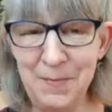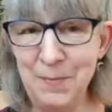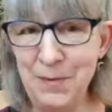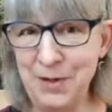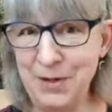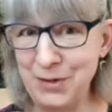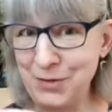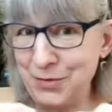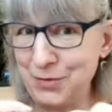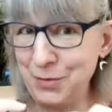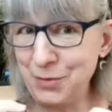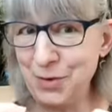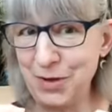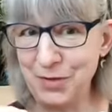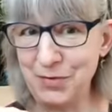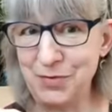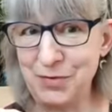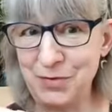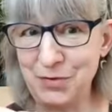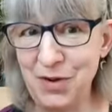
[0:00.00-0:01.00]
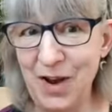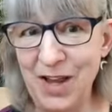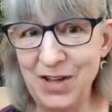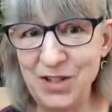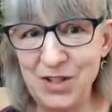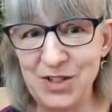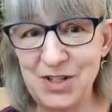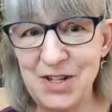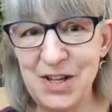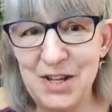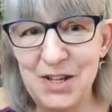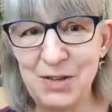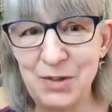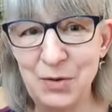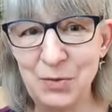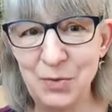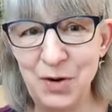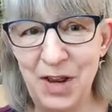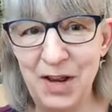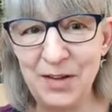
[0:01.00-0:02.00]
because you will have stretched
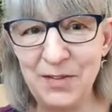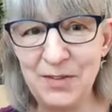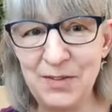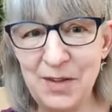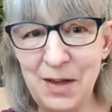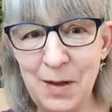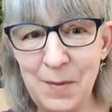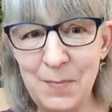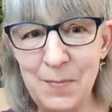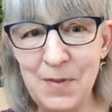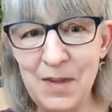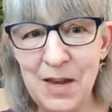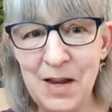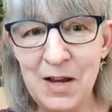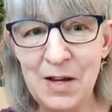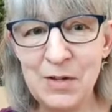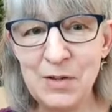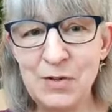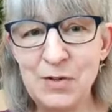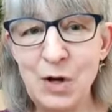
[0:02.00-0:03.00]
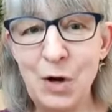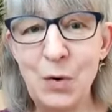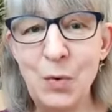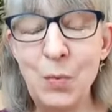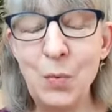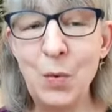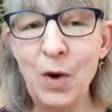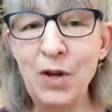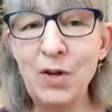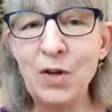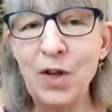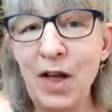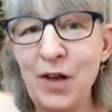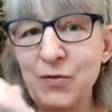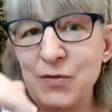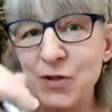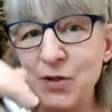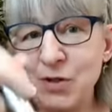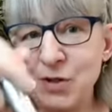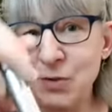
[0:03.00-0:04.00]
the ring some. So what you'll
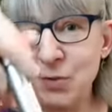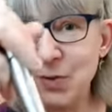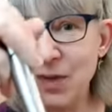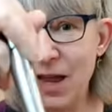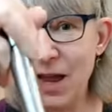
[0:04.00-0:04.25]
have to do